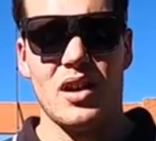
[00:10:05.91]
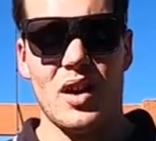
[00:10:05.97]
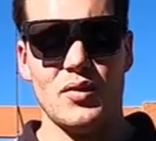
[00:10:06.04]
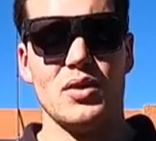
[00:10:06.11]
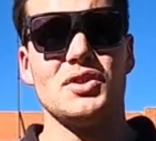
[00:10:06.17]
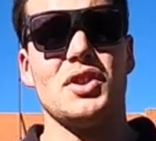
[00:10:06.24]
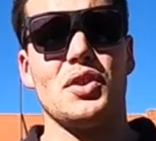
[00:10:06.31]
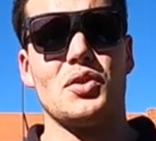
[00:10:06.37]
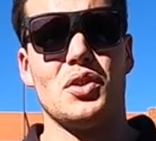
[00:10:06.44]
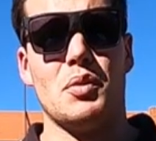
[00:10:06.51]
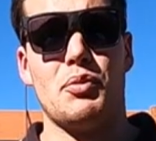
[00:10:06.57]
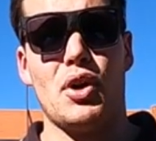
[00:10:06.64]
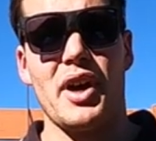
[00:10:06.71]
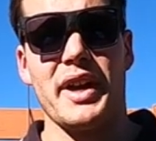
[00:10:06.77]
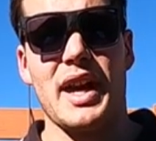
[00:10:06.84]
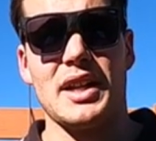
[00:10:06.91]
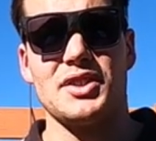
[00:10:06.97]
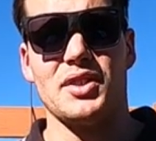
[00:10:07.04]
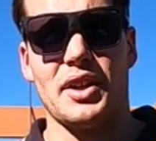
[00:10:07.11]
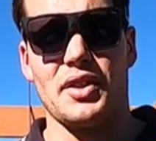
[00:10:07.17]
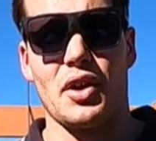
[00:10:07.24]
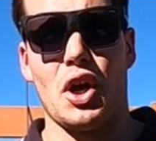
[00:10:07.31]
I've also caught
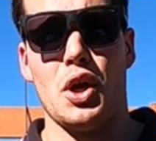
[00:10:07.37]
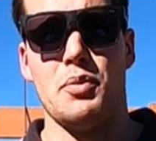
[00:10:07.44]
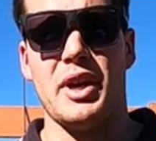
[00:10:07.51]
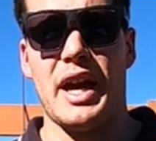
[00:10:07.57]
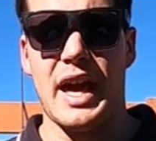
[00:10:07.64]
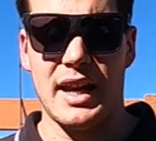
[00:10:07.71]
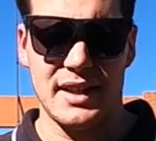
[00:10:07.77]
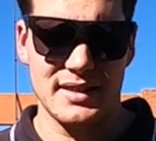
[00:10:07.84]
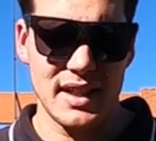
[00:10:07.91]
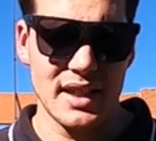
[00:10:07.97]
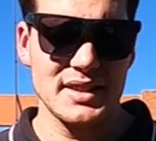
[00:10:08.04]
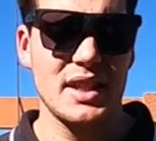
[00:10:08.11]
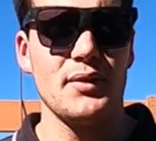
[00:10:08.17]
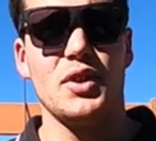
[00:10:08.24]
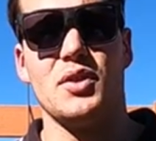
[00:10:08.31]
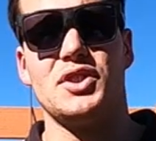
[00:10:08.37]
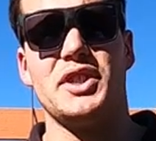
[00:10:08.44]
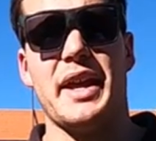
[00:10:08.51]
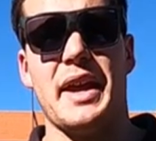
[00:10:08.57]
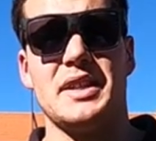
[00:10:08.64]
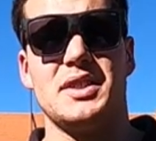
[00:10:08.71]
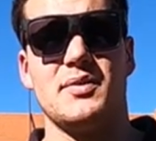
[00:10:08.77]
bycatch like cobia, and it does give you a
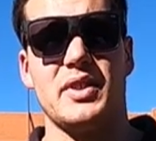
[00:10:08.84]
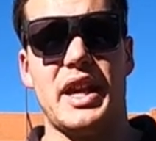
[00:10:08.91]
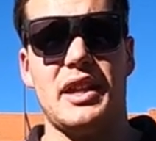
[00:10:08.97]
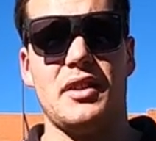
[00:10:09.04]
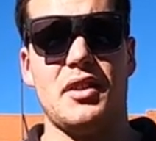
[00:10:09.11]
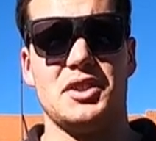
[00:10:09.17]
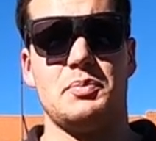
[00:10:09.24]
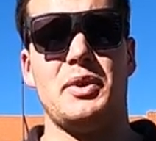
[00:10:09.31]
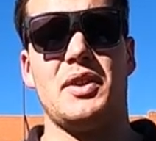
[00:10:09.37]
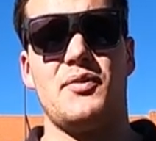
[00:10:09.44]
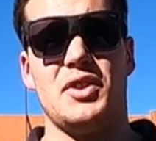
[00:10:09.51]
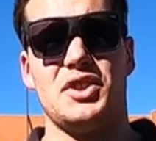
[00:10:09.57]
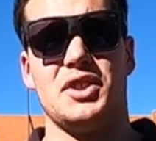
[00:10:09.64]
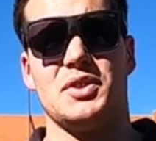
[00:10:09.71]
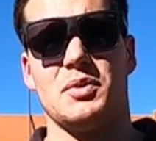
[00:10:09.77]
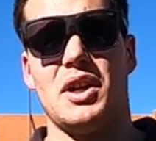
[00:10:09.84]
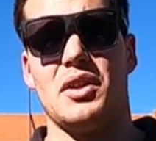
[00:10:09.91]
chance of landing those big fish as